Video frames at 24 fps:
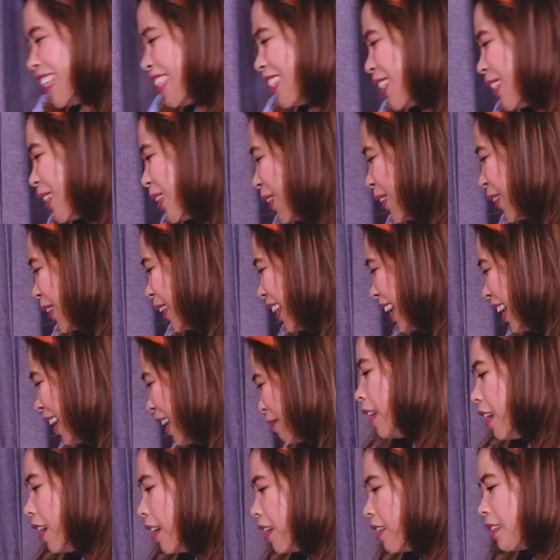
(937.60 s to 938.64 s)
So,
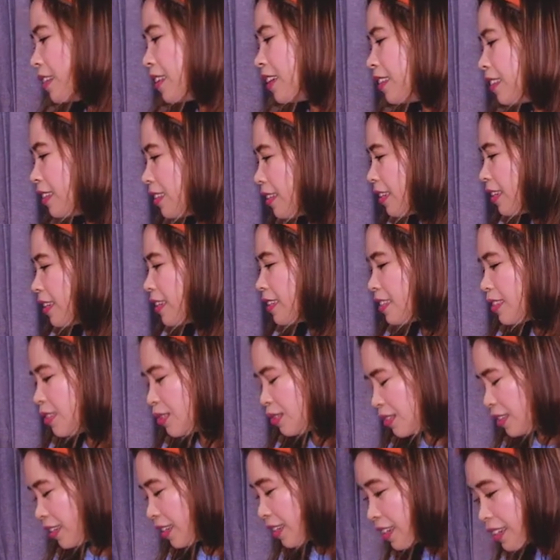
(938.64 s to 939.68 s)
yeah. And then,
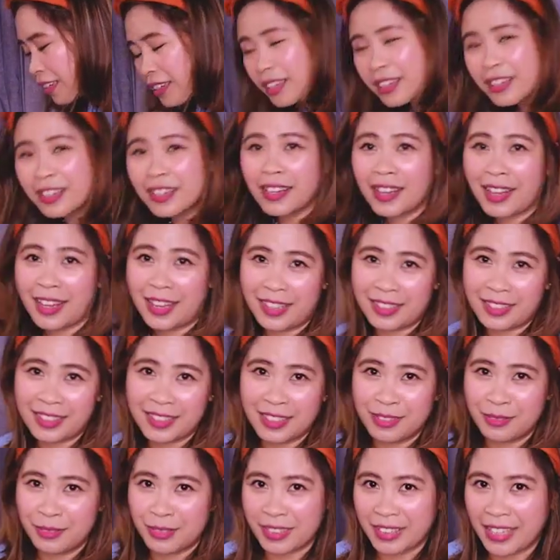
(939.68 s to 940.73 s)
this
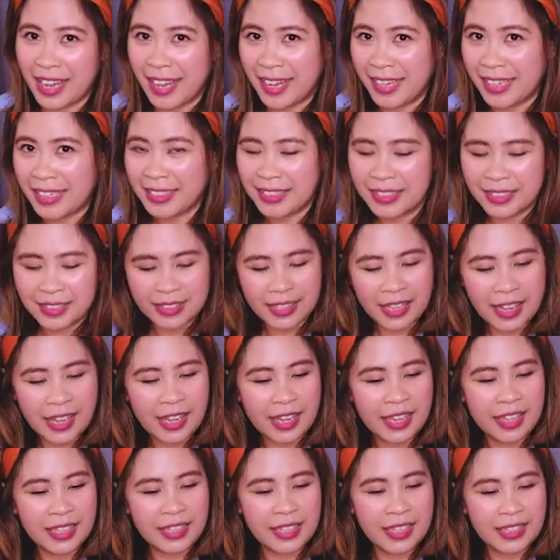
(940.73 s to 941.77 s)
items, guys.
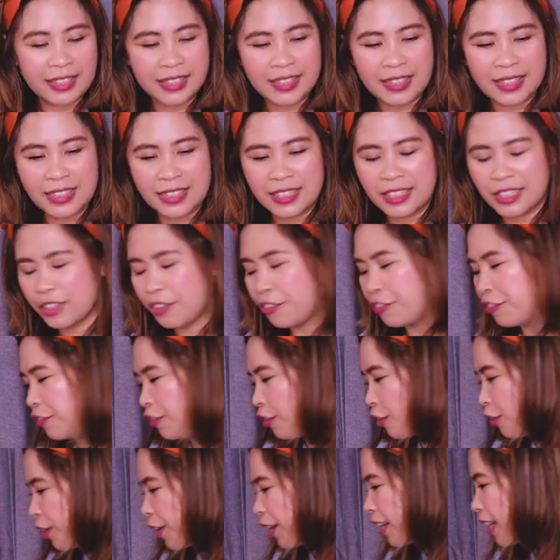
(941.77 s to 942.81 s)
I got these
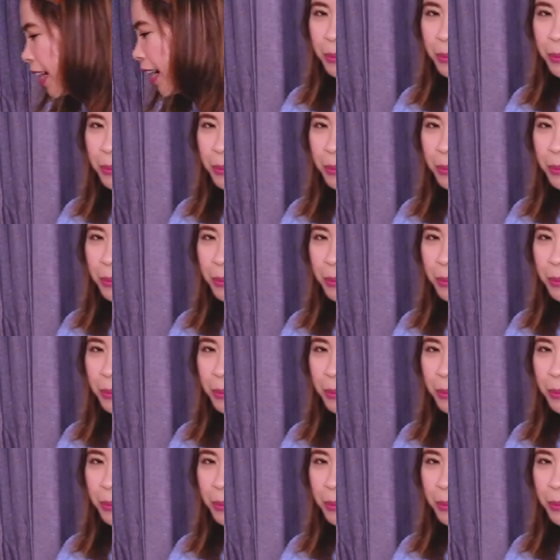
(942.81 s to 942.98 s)
4